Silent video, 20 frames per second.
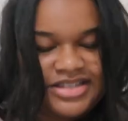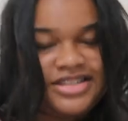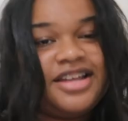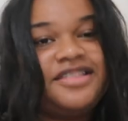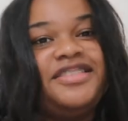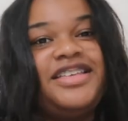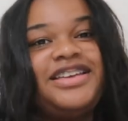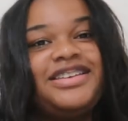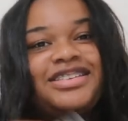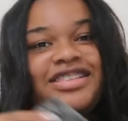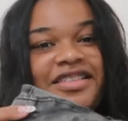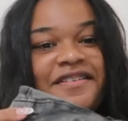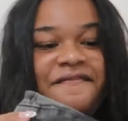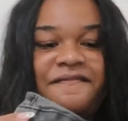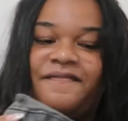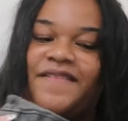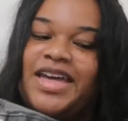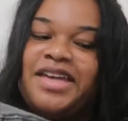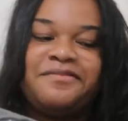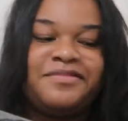So these are the
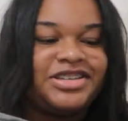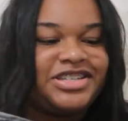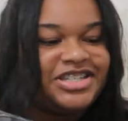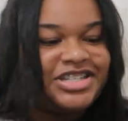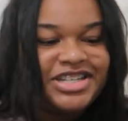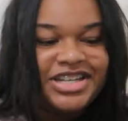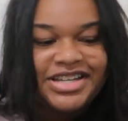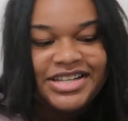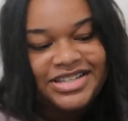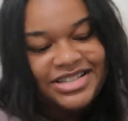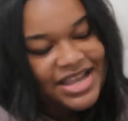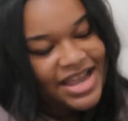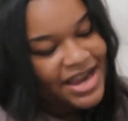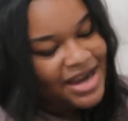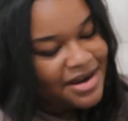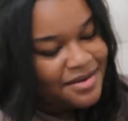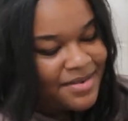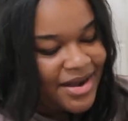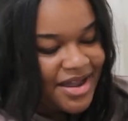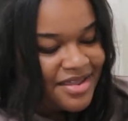famous jeans that
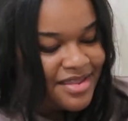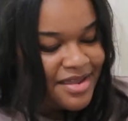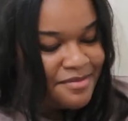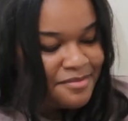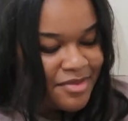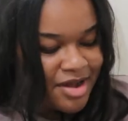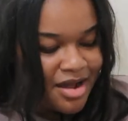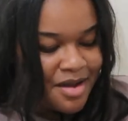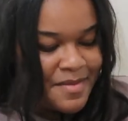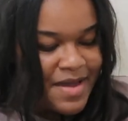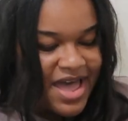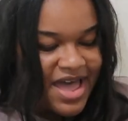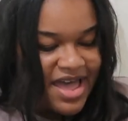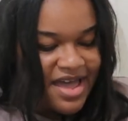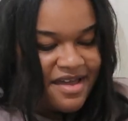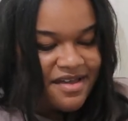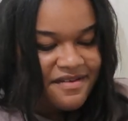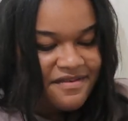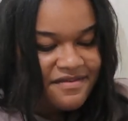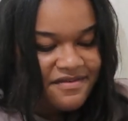everybody and their mom
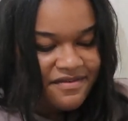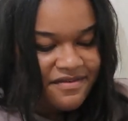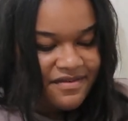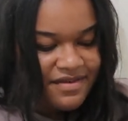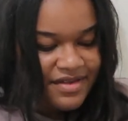have.